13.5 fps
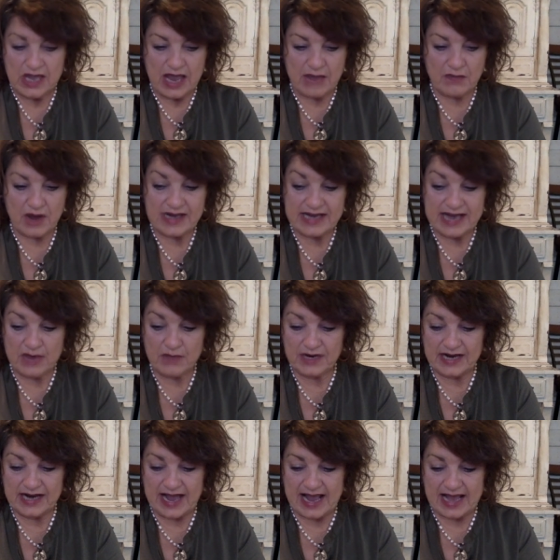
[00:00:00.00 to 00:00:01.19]
And right now we're
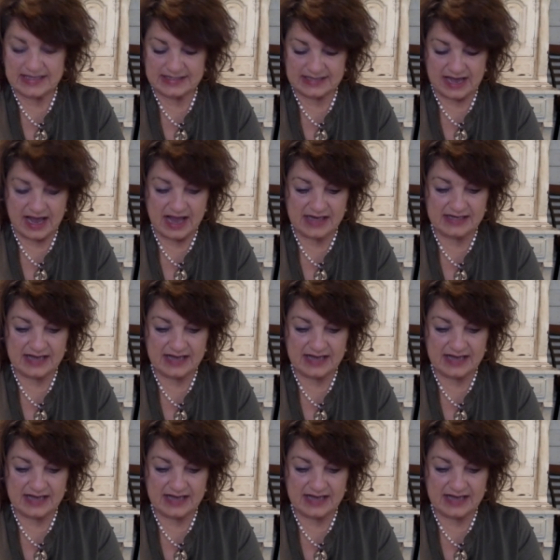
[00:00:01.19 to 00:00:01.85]
going to ask God,